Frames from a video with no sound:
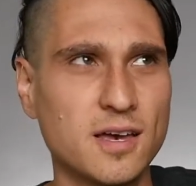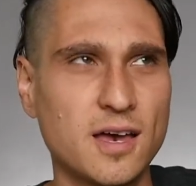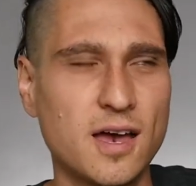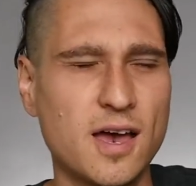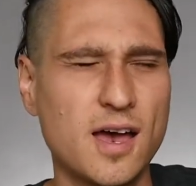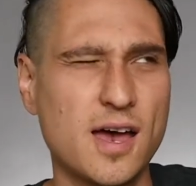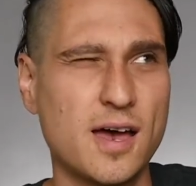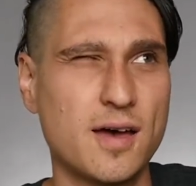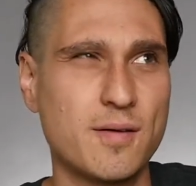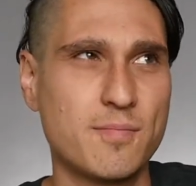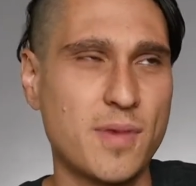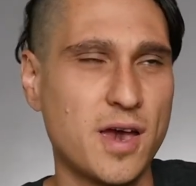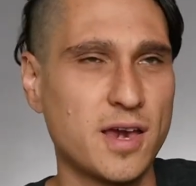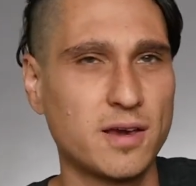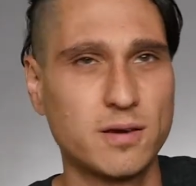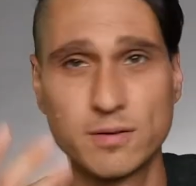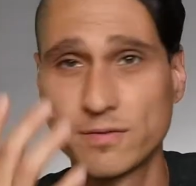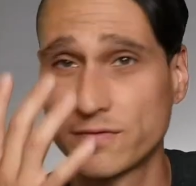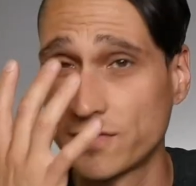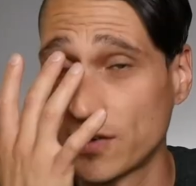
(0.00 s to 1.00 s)

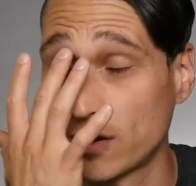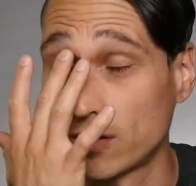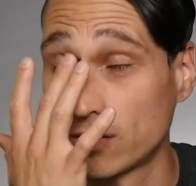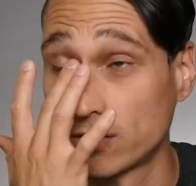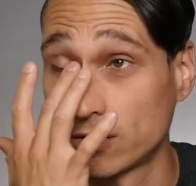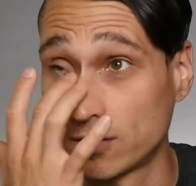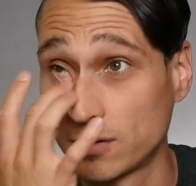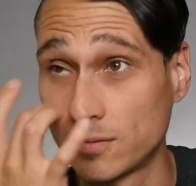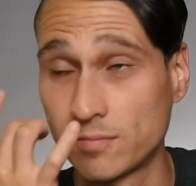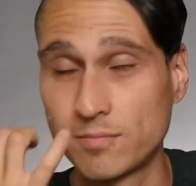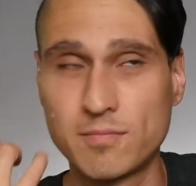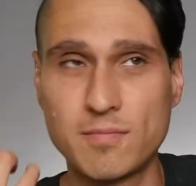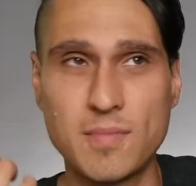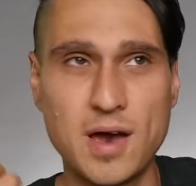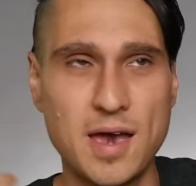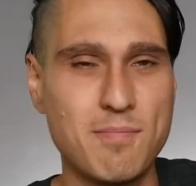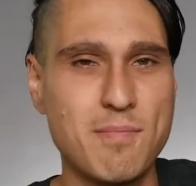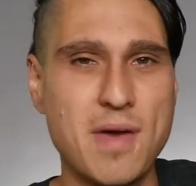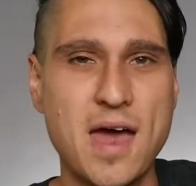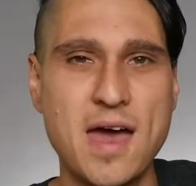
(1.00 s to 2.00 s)
microphone,
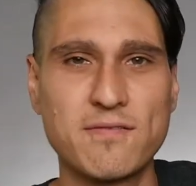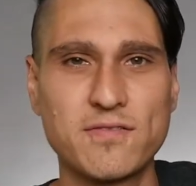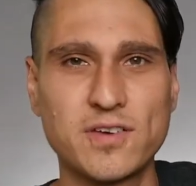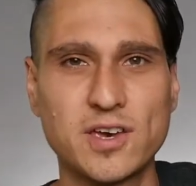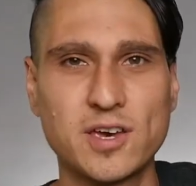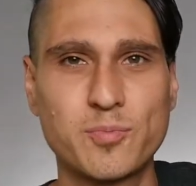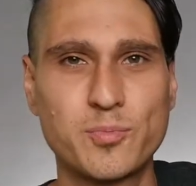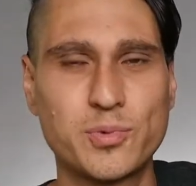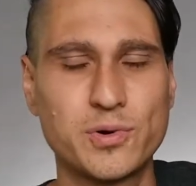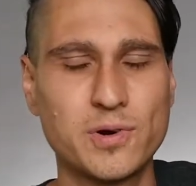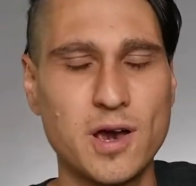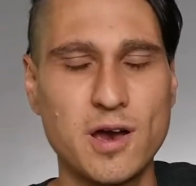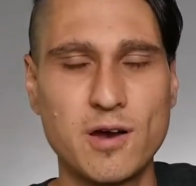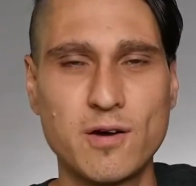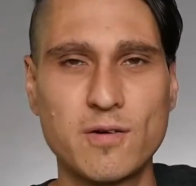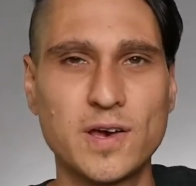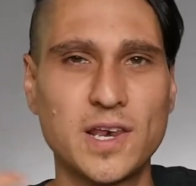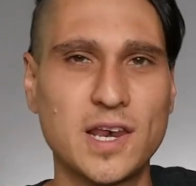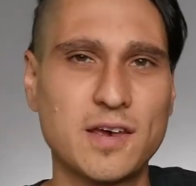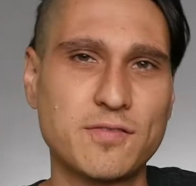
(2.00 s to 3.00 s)
my Mavic
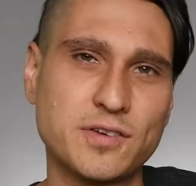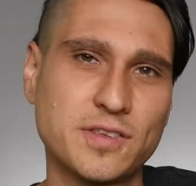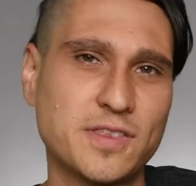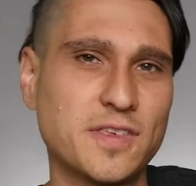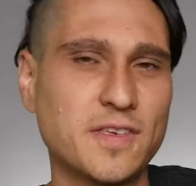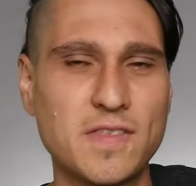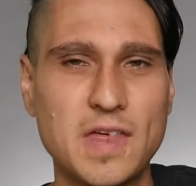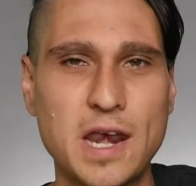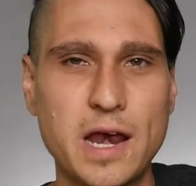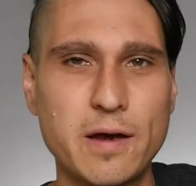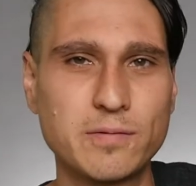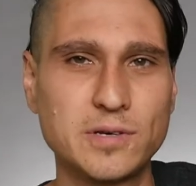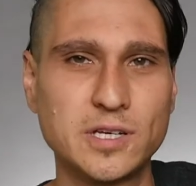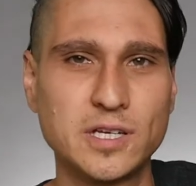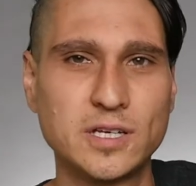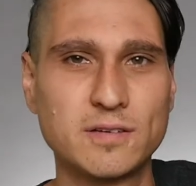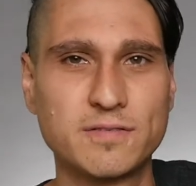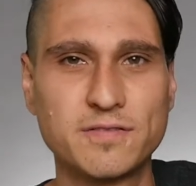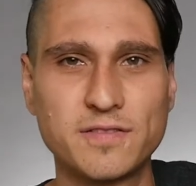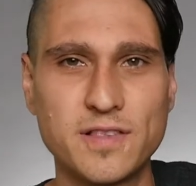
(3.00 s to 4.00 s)
Pro, and everything that I would
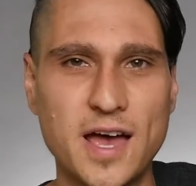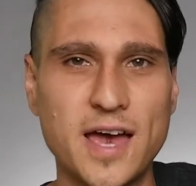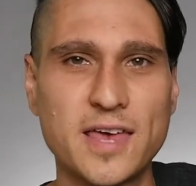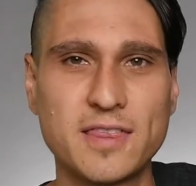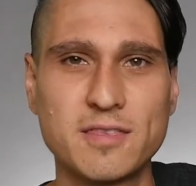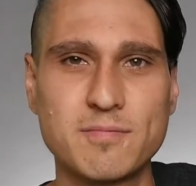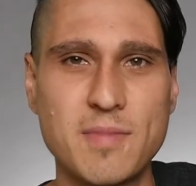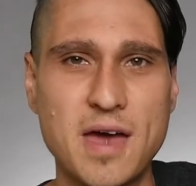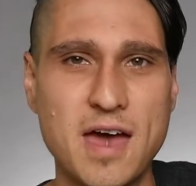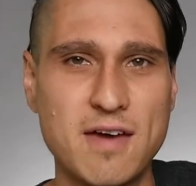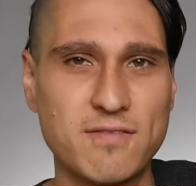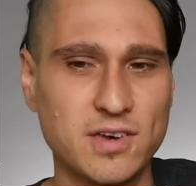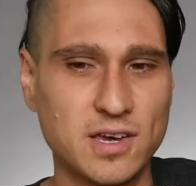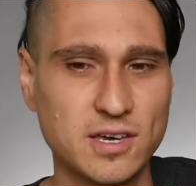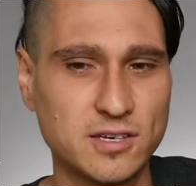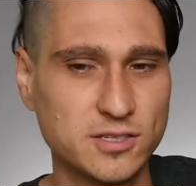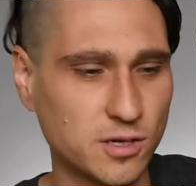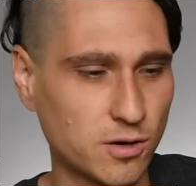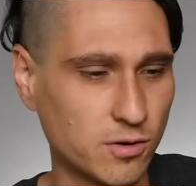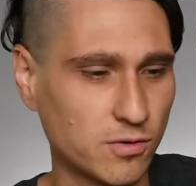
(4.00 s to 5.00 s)
need to fly the
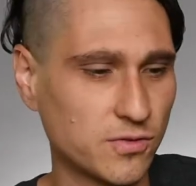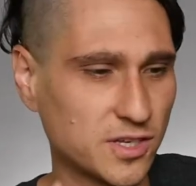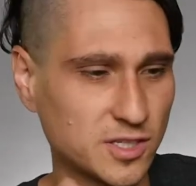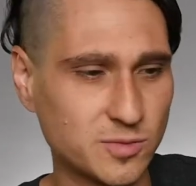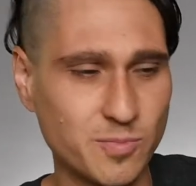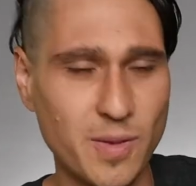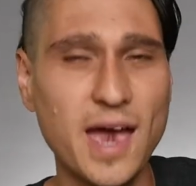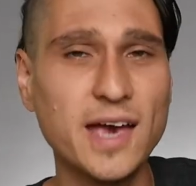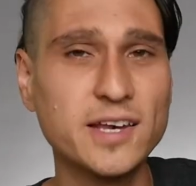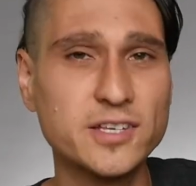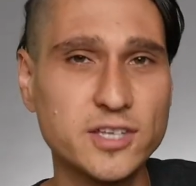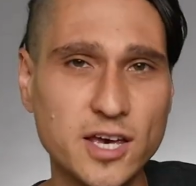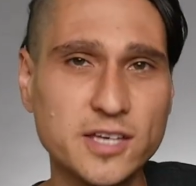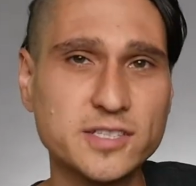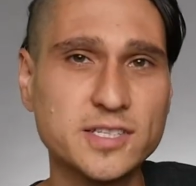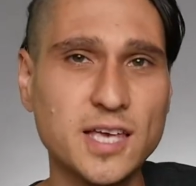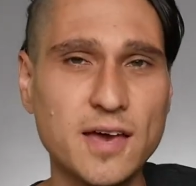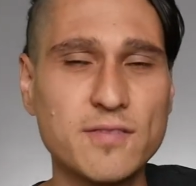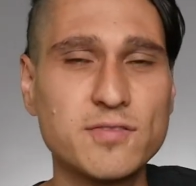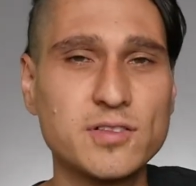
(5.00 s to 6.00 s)
Mavic. So this bag
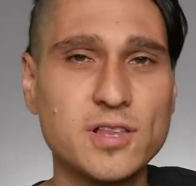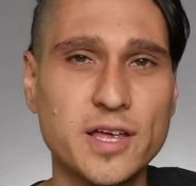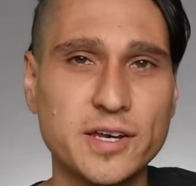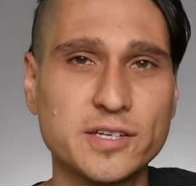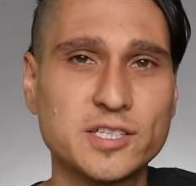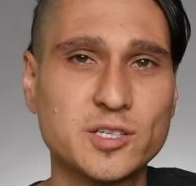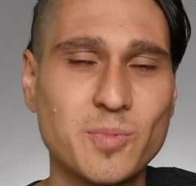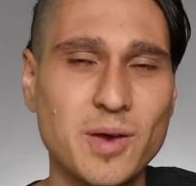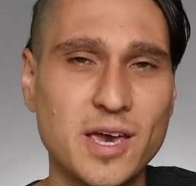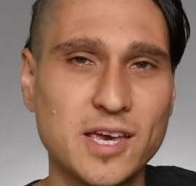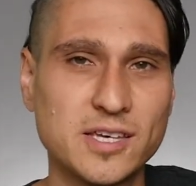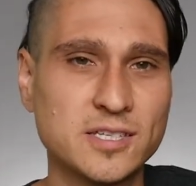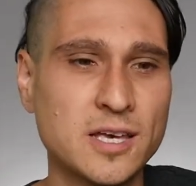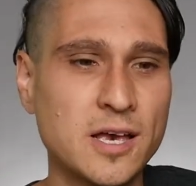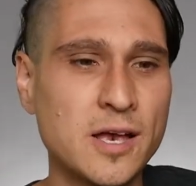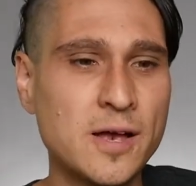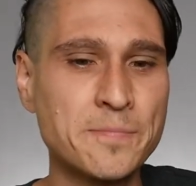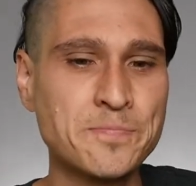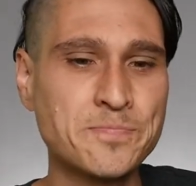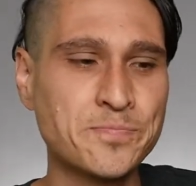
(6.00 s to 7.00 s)
does have a lot of space.
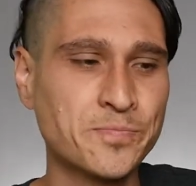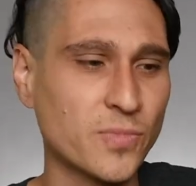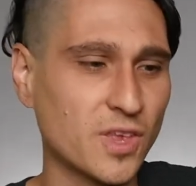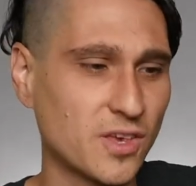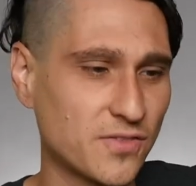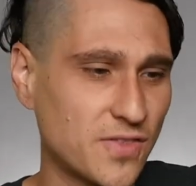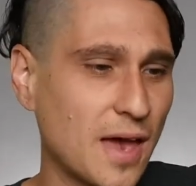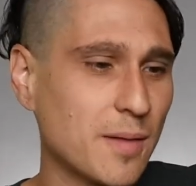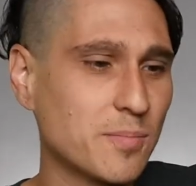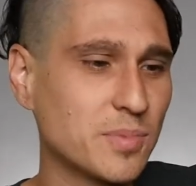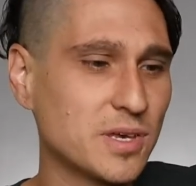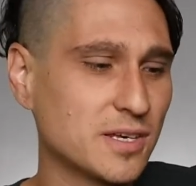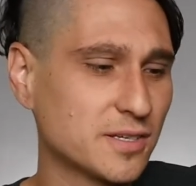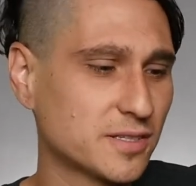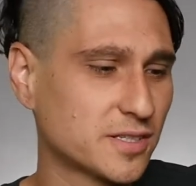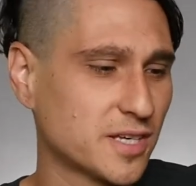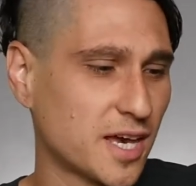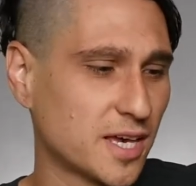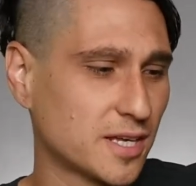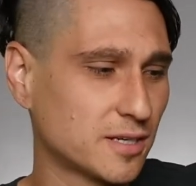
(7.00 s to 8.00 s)
That being
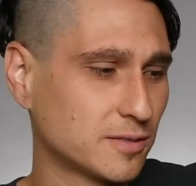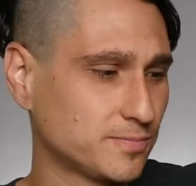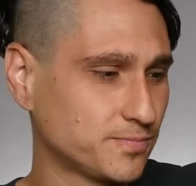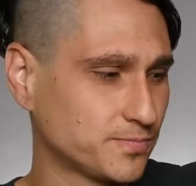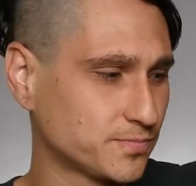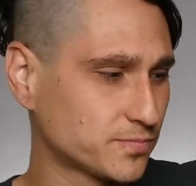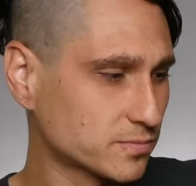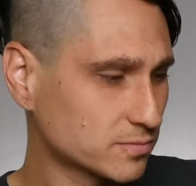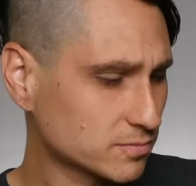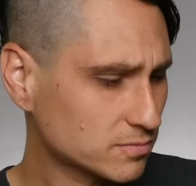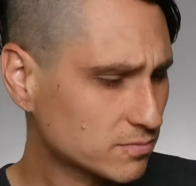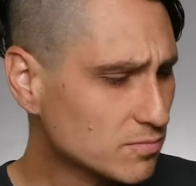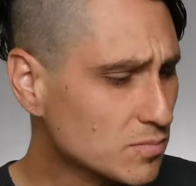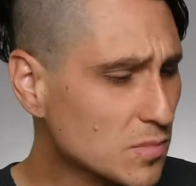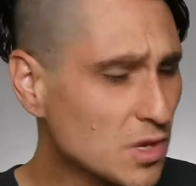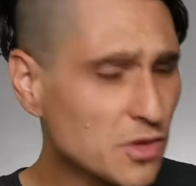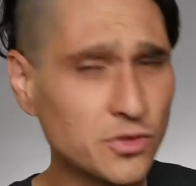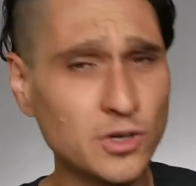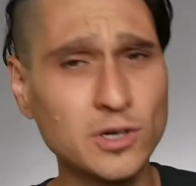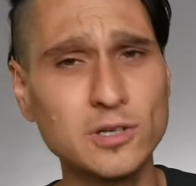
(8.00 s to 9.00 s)
said,
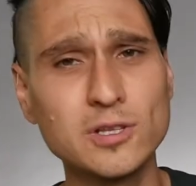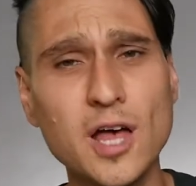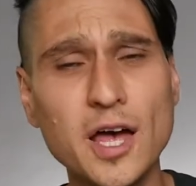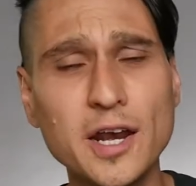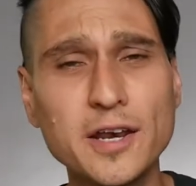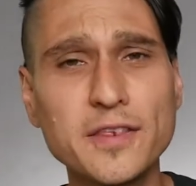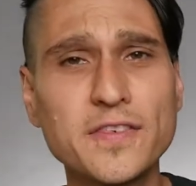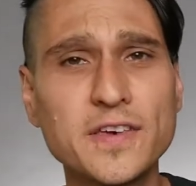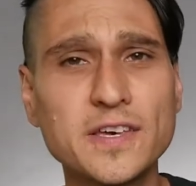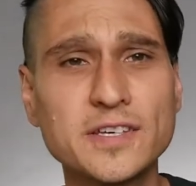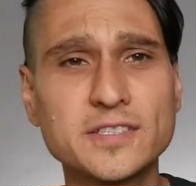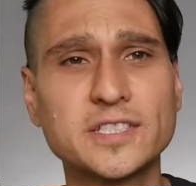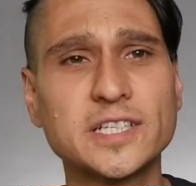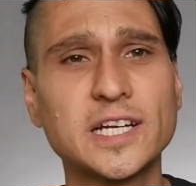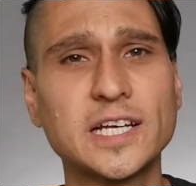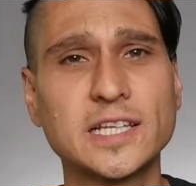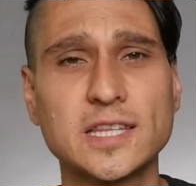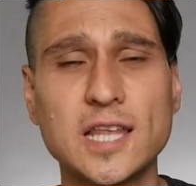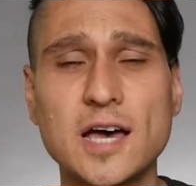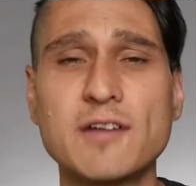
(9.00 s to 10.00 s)
there are a lot of things that
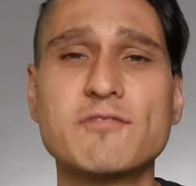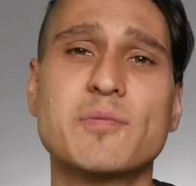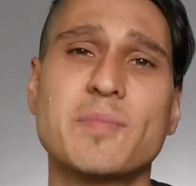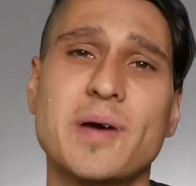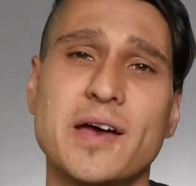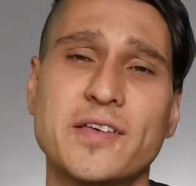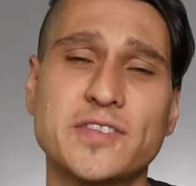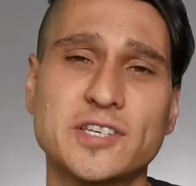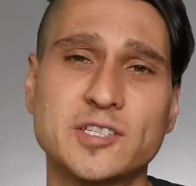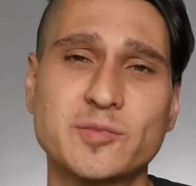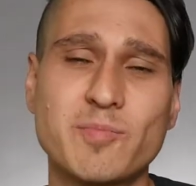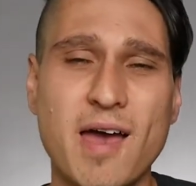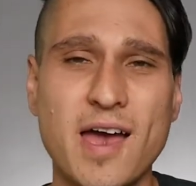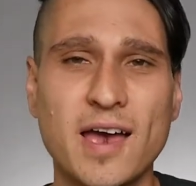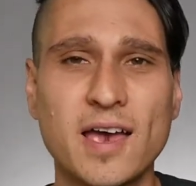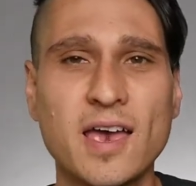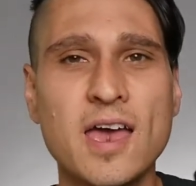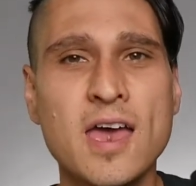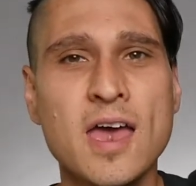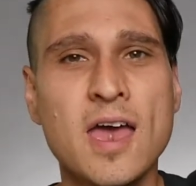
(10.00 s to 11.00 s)
I love about this bag